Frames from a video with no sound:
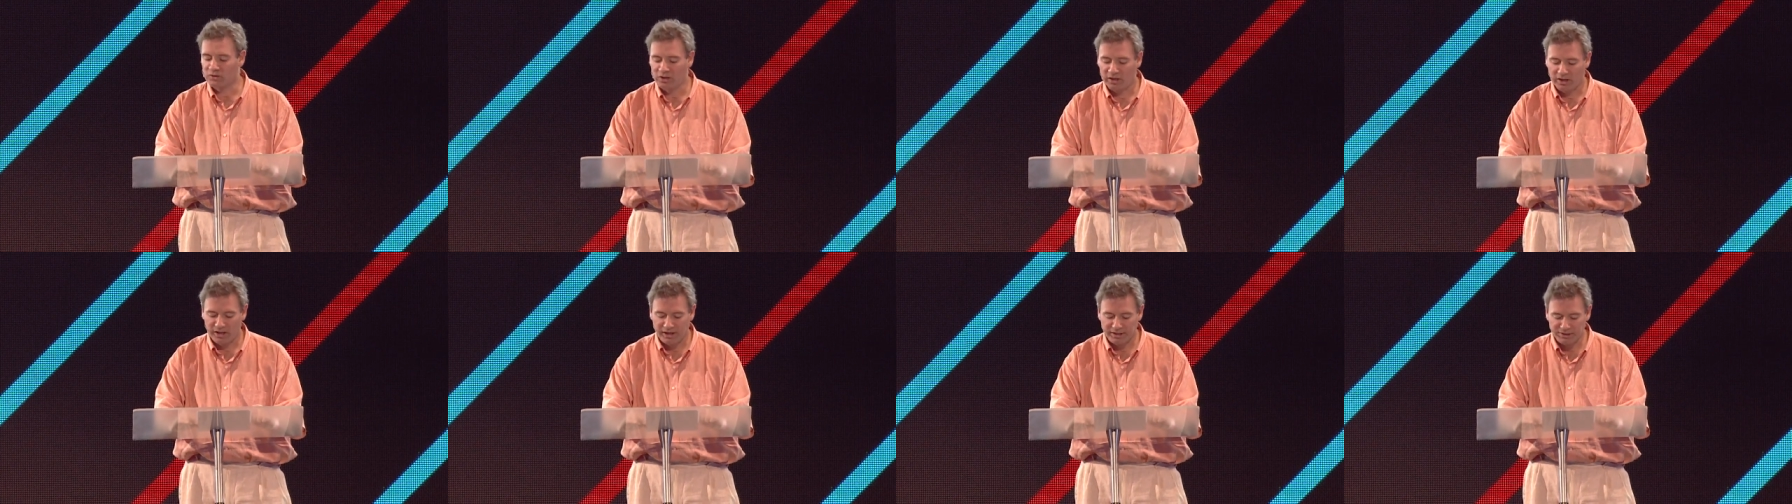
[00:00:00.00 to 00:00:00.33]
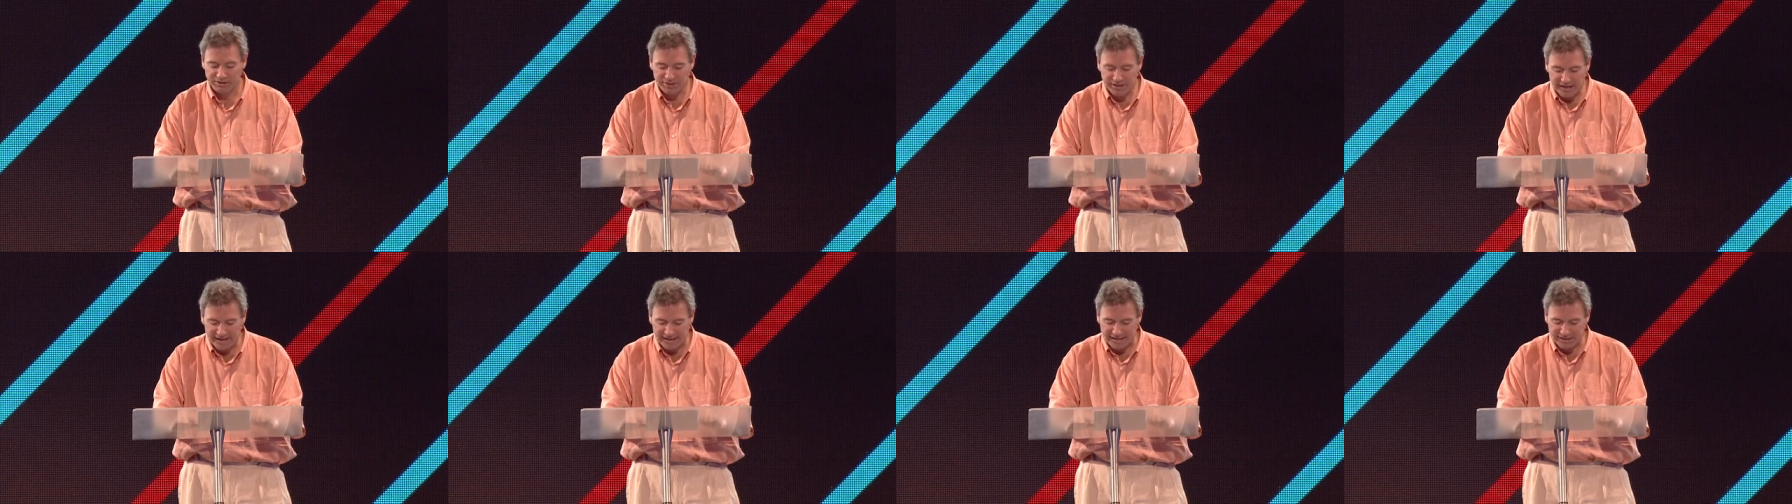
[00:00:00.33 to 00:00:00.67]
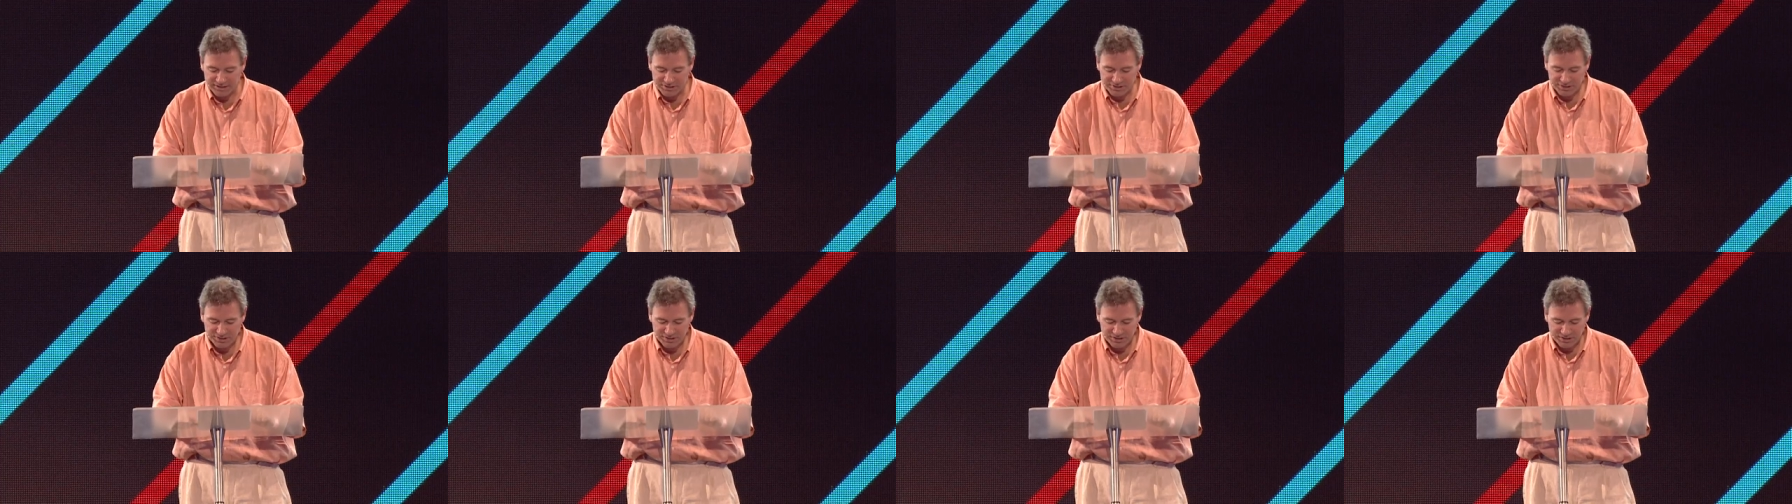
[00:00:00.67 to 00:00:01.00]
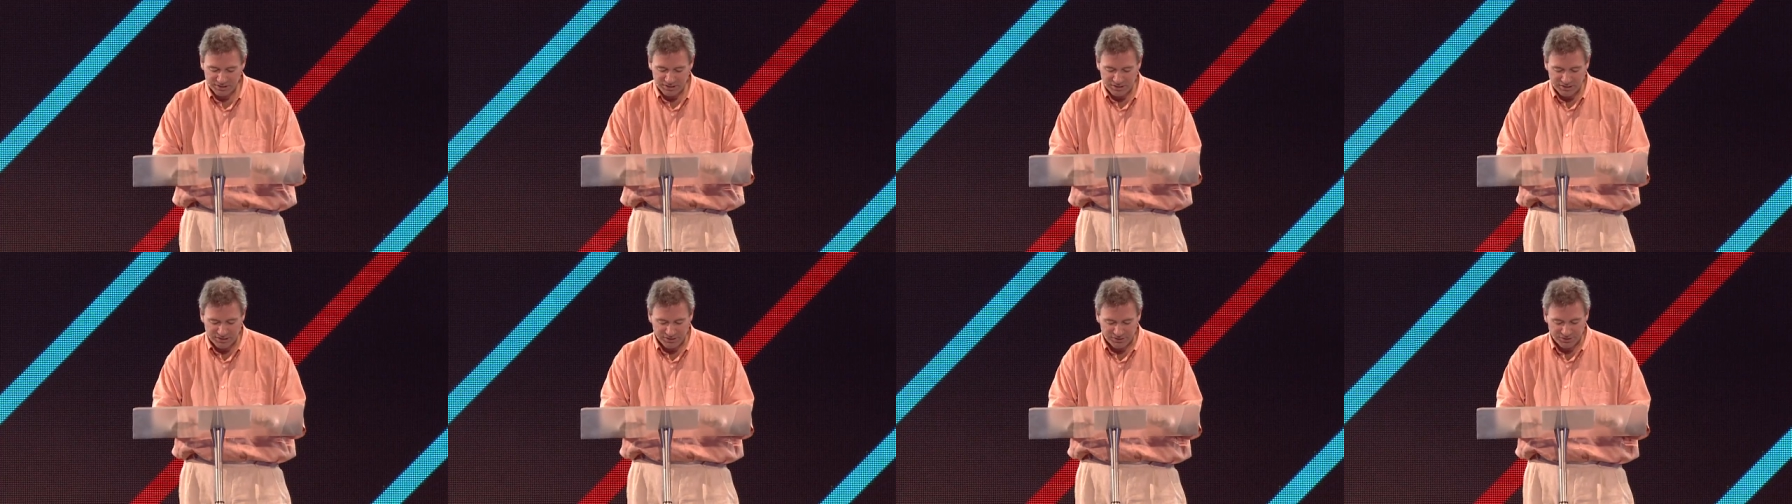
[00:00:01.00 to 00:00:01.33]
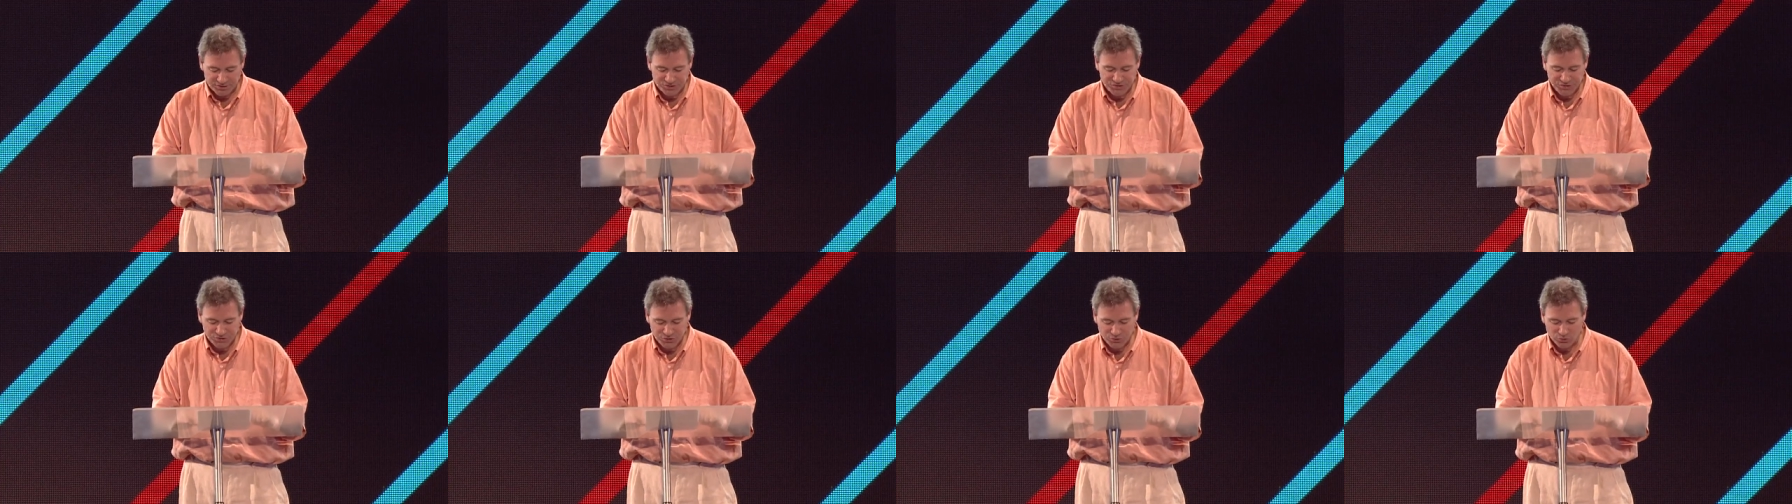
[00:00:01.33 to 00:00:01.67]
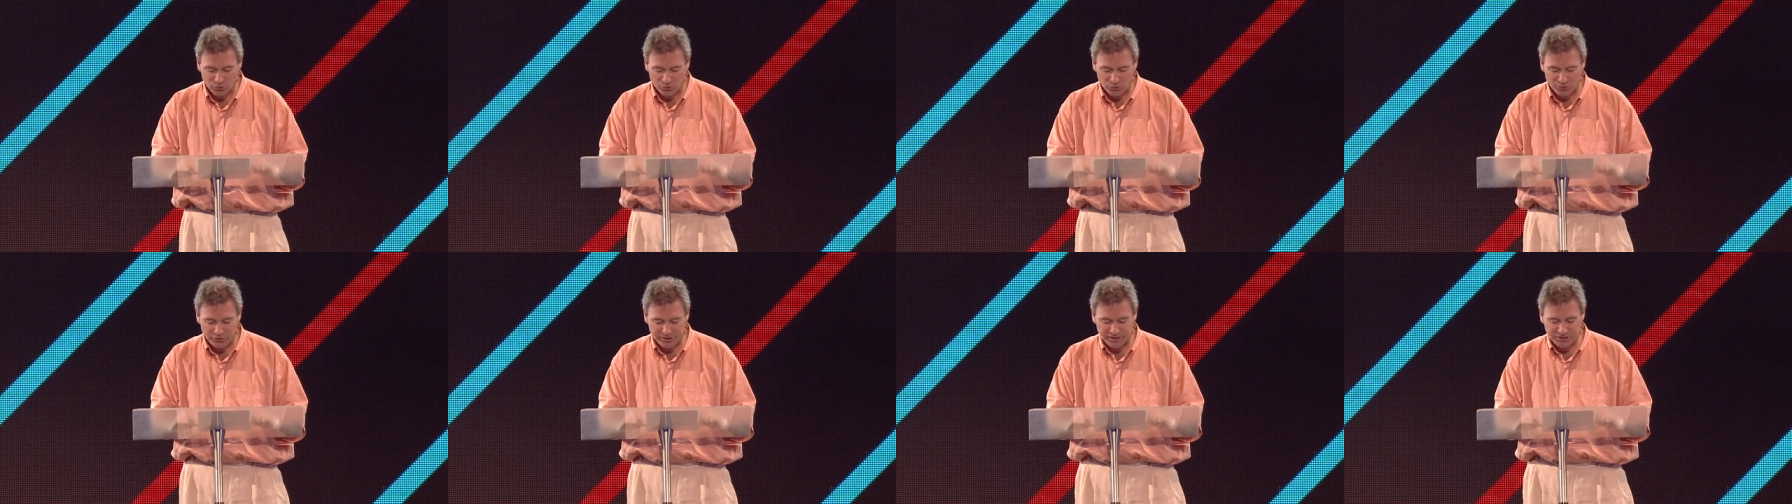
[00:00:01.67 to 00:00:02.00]
And yet, the
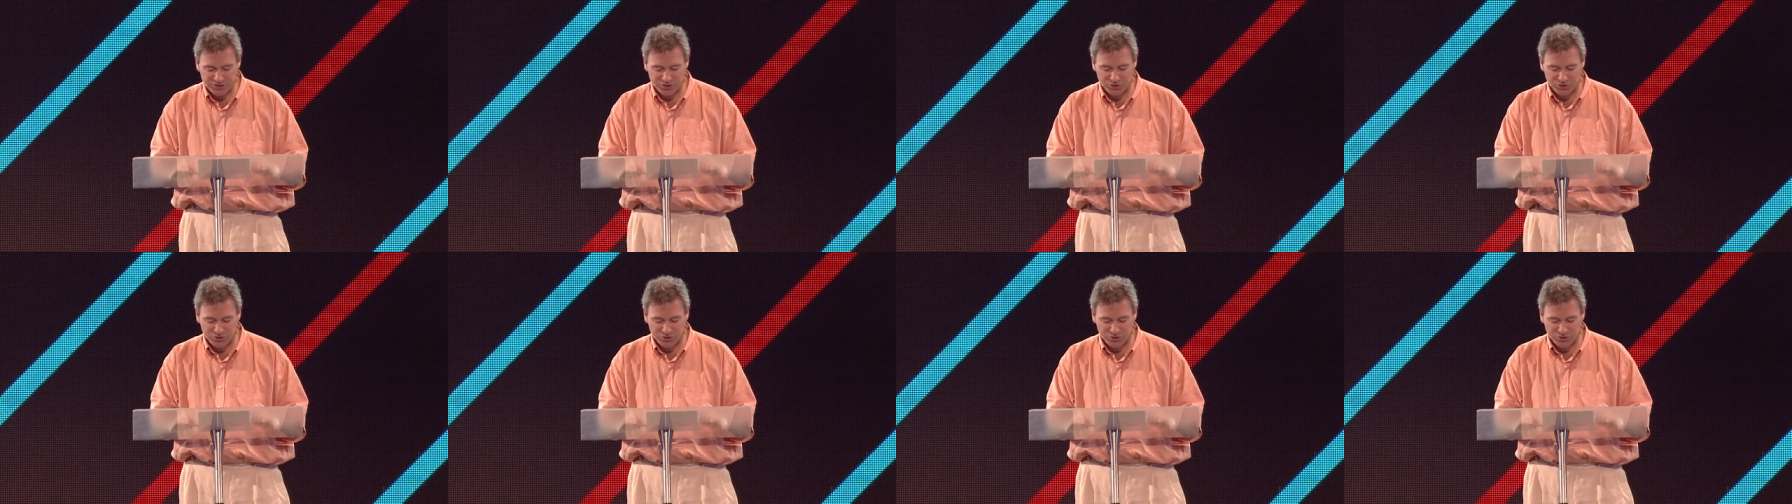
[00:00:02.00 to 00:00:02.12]
story